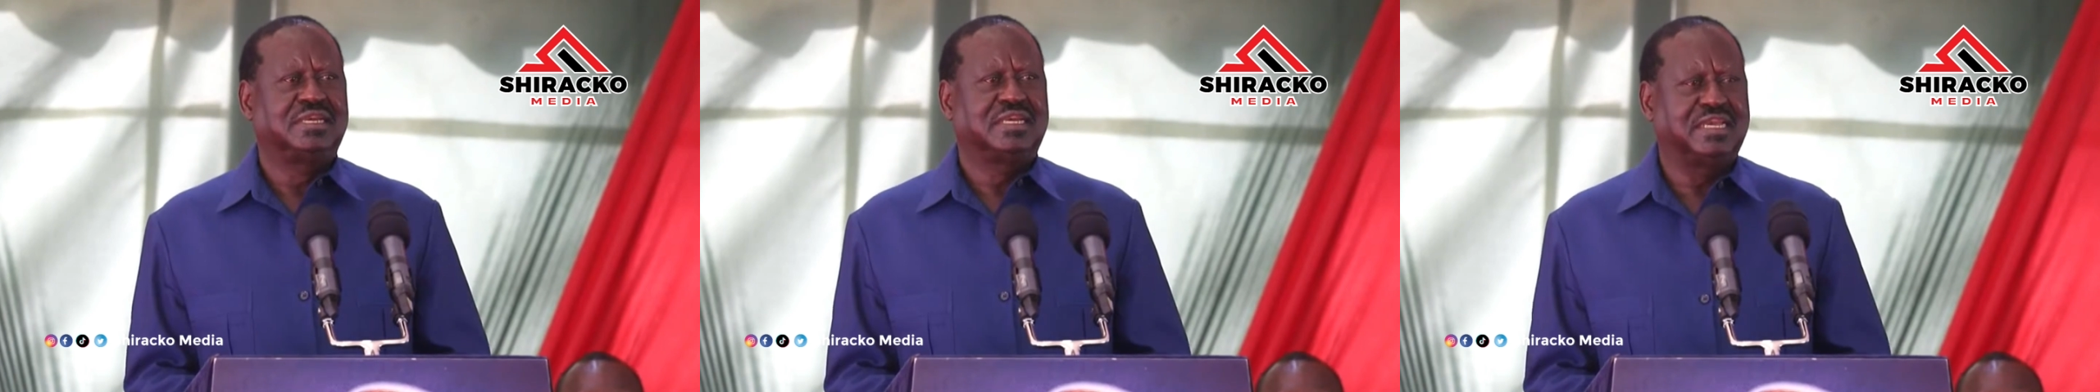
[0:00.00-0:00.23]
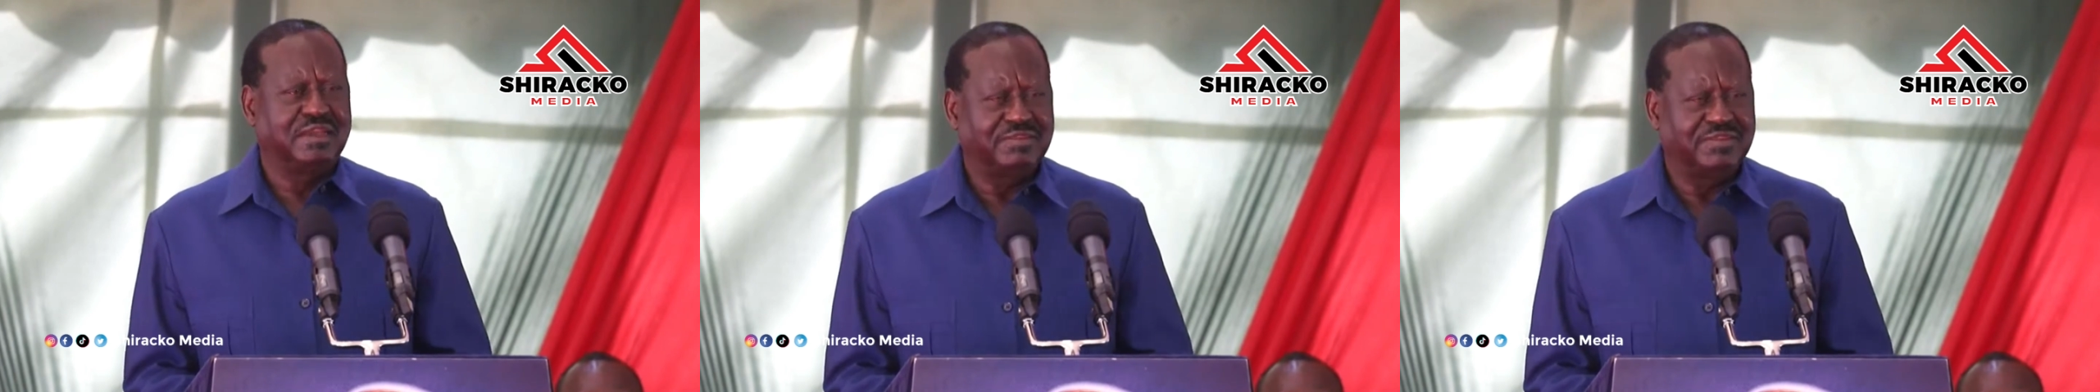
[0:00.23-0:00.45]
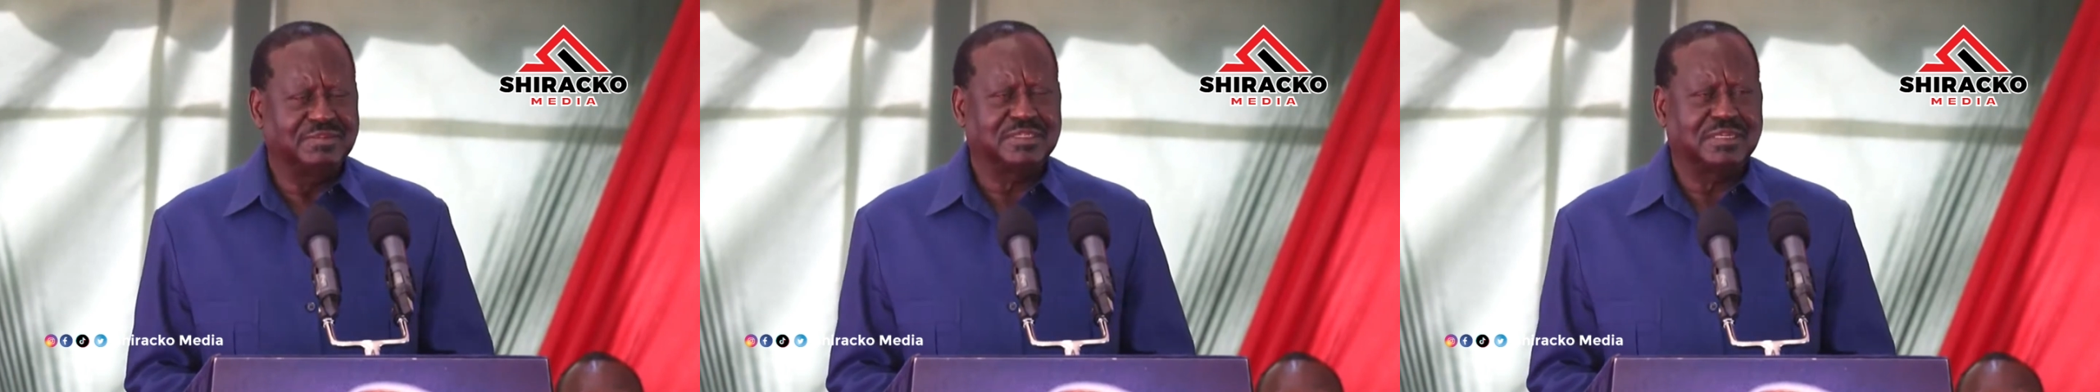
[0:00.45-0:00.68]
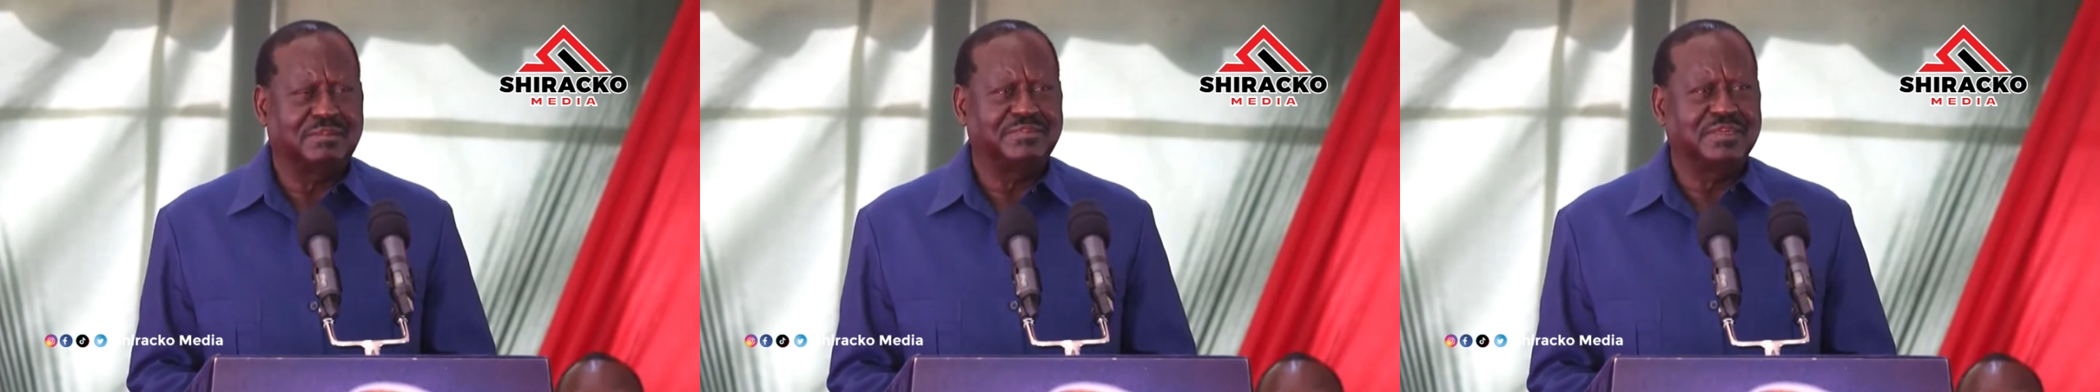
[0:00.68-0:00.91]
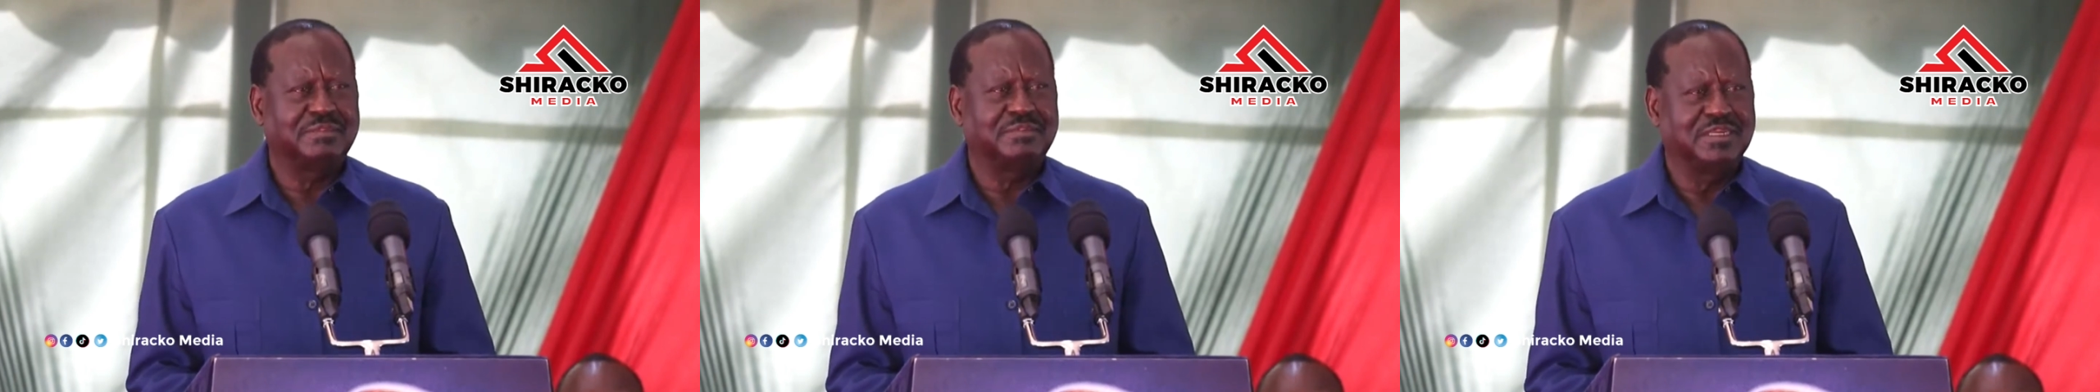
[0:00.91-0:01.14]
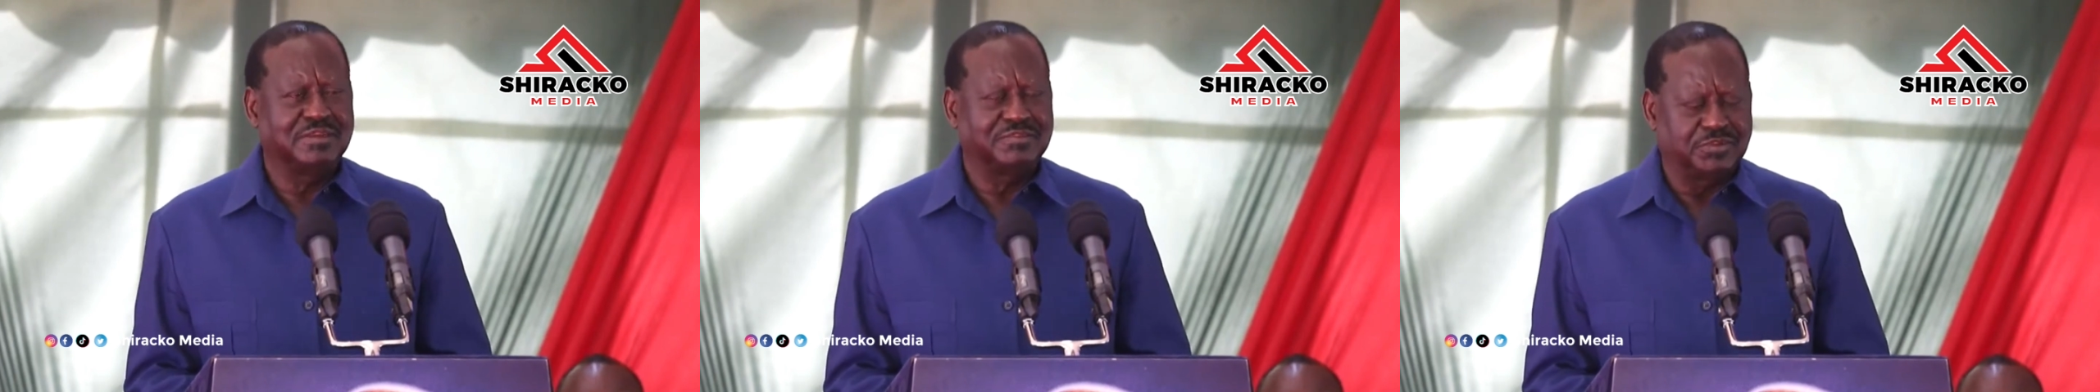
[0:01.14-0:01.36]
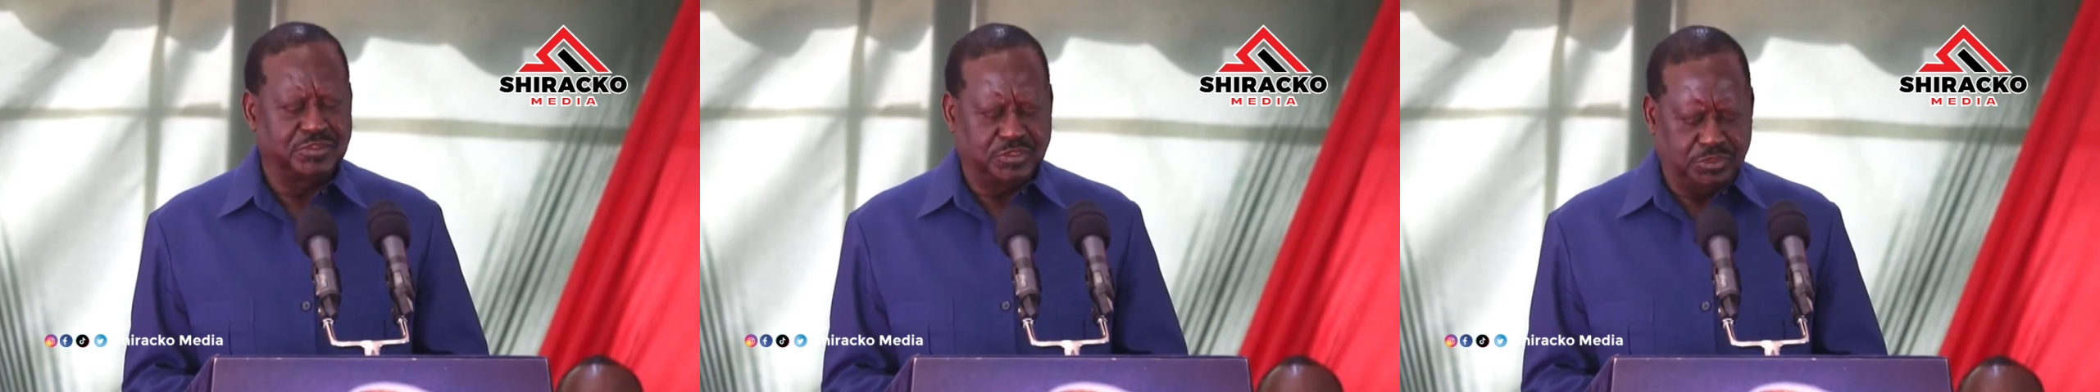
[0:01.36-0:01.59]
Give them something
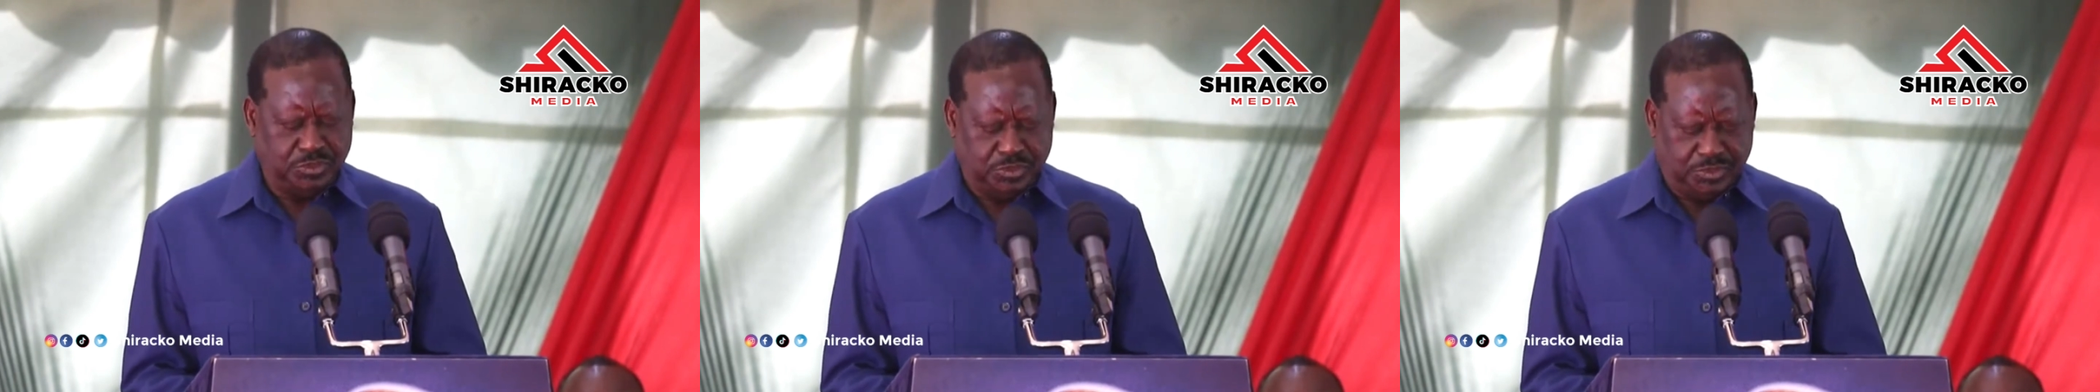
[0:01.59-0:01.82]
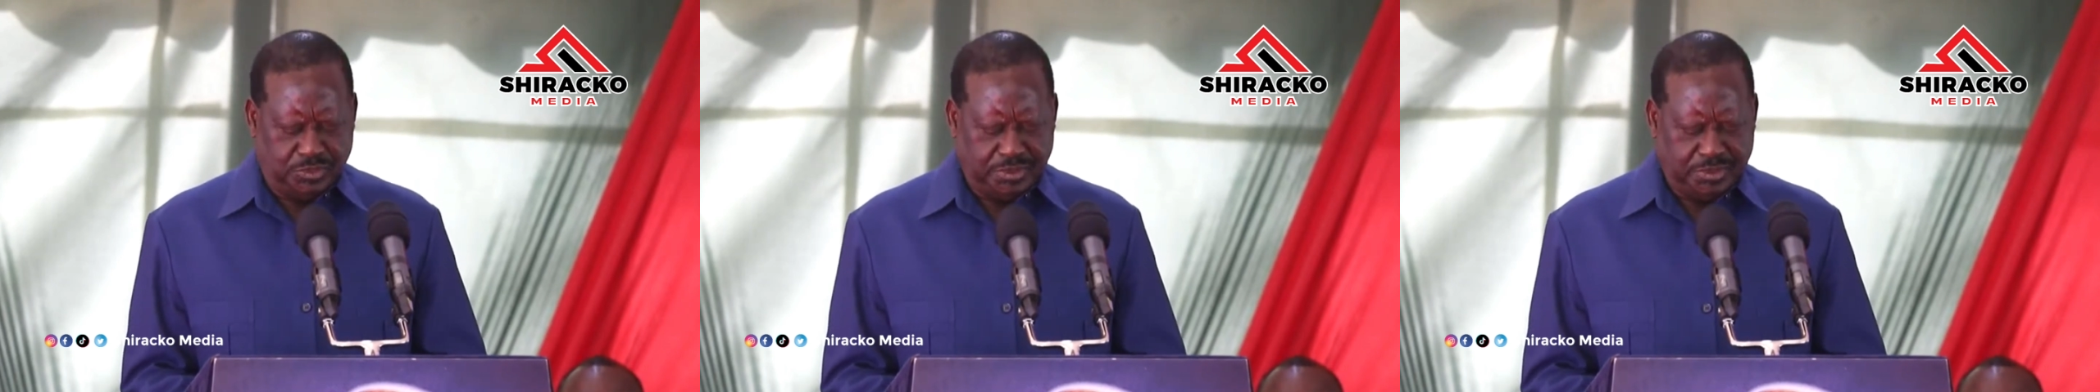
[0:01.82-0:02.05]
meaningful to do.